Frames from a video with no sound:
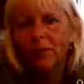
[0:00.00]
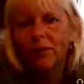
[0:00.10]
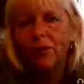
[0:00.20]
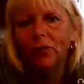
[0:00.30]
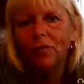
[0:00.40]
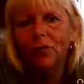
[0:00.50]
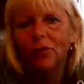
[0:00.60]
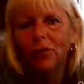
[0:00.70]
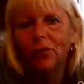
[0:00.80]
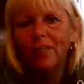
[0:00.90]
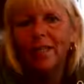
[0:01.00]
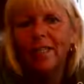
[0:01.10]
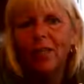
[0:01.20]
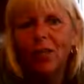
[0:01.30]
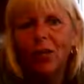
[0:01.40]

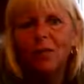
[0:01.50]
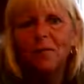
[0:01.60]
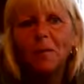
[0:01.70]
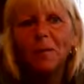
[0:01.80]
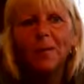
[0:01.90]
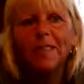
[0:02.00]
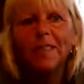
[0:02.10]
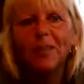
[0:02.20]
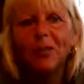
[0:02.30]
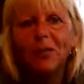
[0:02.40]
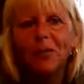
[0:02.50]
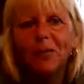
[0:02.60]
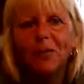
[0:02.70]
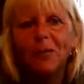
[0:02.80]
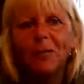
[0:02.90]
And a lot of people had a lot
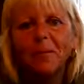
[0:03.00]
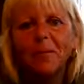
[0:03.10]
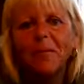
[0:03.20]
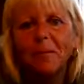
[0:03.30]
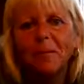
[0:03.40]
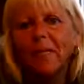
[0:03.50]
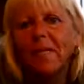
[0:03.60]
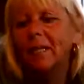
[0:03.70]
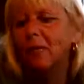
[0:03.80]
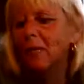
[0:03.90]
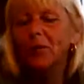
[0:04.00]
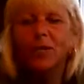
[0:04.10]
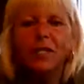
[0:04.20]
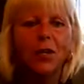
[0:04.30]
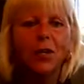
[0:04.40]
of fun with me in the beginning
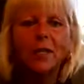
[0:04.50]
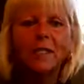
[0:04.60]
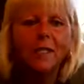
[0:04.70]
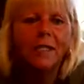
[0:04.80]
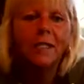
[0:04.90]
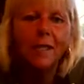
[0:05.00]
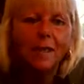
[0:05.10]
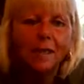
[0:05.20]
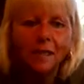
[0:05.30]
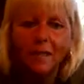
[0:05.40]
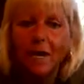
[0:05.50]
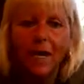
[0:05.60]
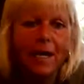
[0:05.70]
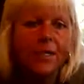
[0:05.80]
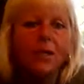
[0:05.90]
because they got me to say things that
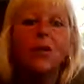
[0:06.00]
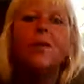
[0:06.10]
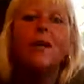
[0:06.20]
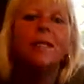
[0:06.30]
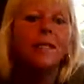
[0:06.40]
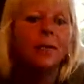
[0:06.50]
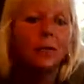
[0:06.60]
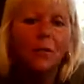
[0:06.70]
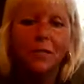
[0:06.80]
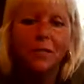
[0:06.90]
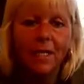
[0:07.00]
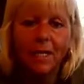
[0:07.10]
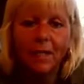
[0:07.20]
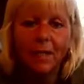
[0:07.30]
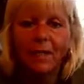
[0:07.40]
I had no idea what I was
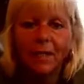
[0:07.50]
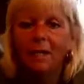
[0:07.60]
saying.